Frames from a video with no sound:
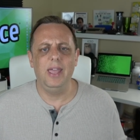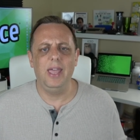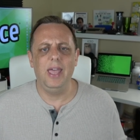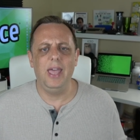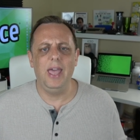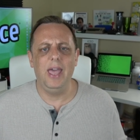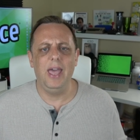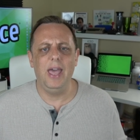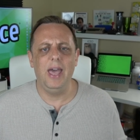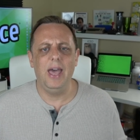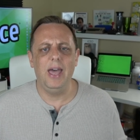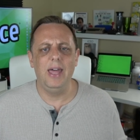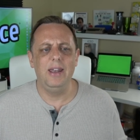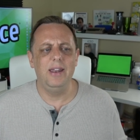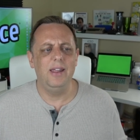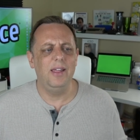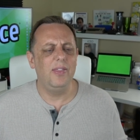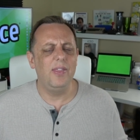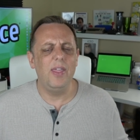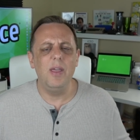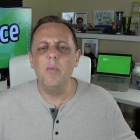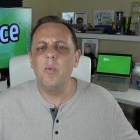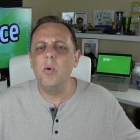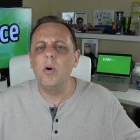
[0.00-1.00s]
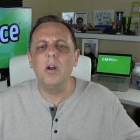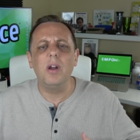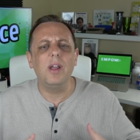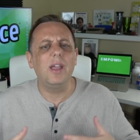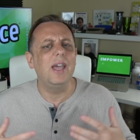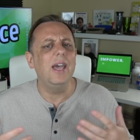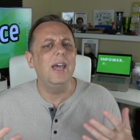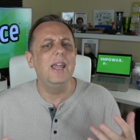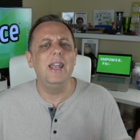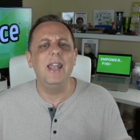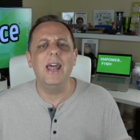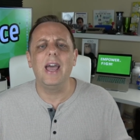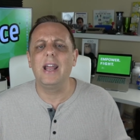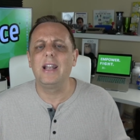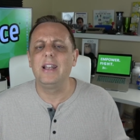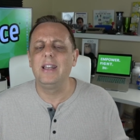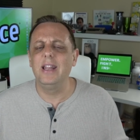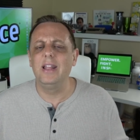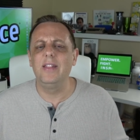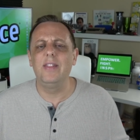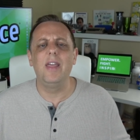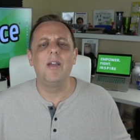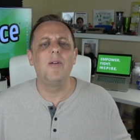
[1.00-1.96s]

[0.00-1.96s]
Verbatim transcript: and they weren't connected,